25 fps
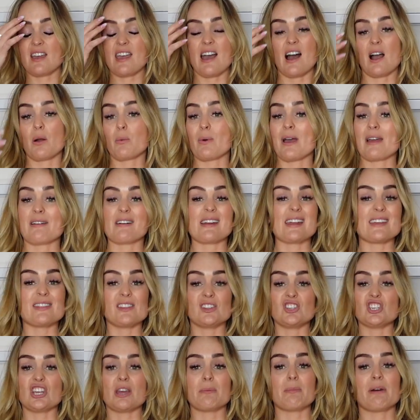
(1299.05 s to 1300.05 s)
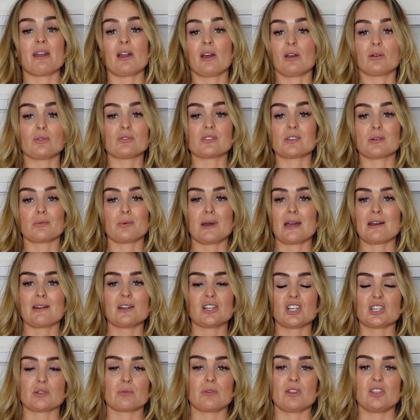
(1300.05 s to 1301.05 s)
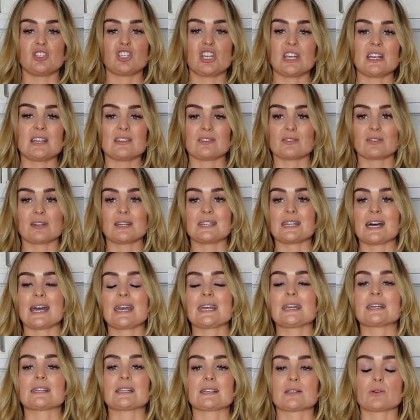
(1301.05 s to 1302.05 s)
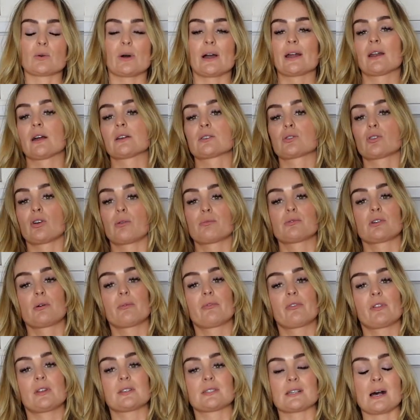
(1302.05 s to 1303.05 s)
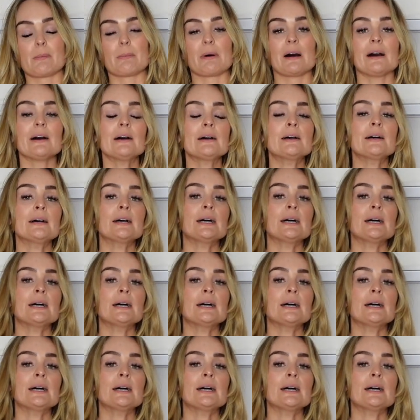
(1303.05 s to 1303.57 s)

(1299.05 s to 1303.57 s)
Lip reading: I wear it in the gym and I also wear it just with jeans on a day because it's quite a nice crop top for the summer.